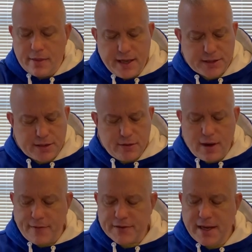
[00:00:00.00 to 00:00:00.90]
These
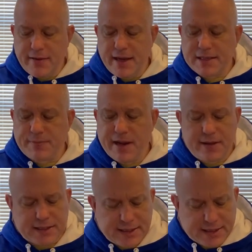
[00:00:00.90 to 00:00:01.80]
two, I've seen these
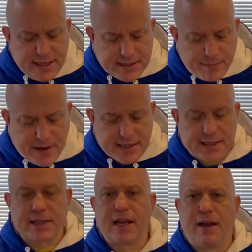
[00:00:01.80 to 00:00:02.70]
this is easy
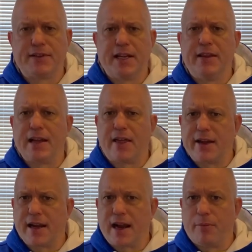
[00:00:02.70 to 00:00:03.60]
basics. I've seen these, I
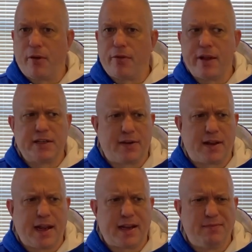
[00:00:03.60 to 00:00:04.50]
think I got both these for
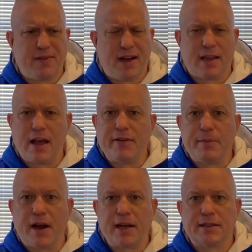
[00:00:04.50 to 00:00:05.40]
like
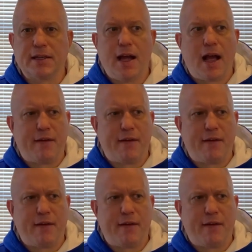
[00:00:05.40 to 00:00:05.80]
11 bucks.